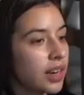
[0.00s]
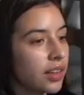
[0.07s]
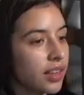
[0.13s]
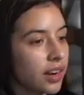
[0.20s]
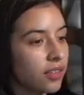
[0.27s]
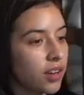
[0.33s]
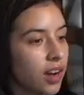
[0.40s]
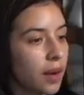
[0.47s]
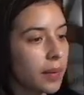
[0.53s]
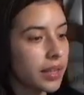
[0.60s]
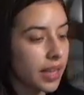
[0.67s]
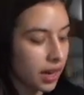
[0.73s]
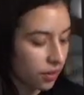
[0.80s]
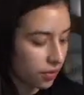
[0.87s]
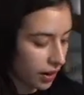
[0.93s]
that I've copied
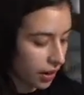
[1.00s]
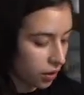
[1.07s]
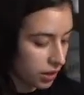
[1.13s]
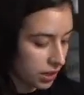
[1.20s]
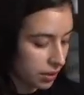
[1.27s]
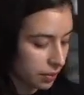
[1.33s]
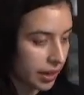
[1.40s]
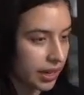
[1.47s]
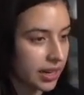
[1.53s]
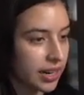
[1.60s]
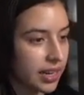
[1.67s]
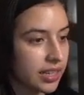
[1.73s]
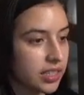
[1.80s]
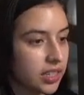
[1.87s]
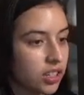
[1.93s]
that, if I go into my
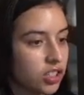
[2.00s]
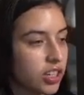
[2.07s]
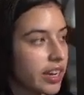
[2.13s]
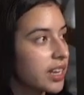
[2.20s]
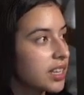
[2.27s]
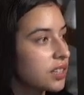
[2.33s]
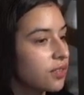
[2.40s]
index.js